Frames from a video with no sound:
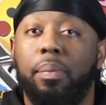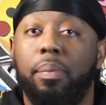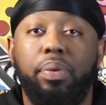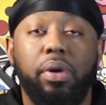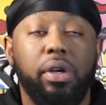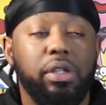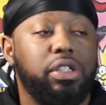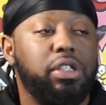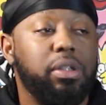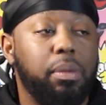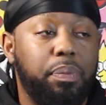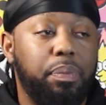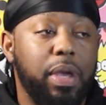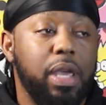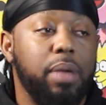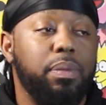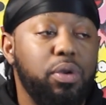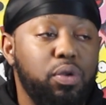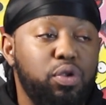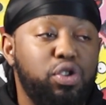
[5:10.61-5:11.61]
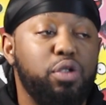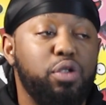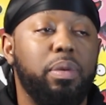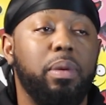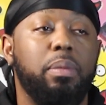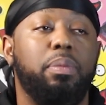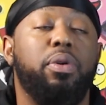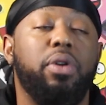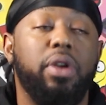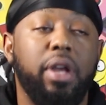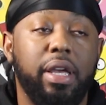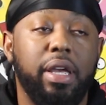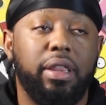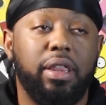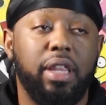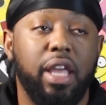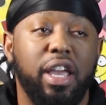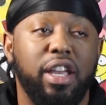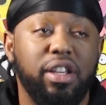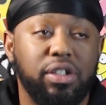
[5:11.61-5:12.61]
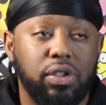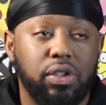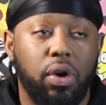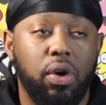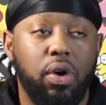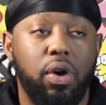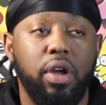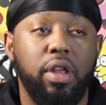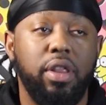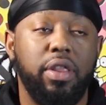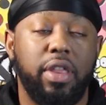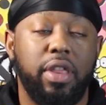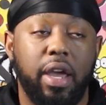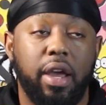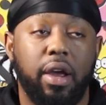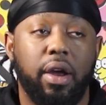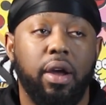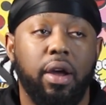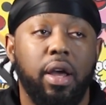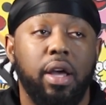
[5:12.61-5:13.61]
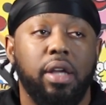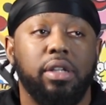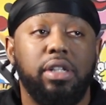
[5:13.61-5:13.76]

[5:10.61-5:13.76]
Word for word: Put some people, you should be putting things on there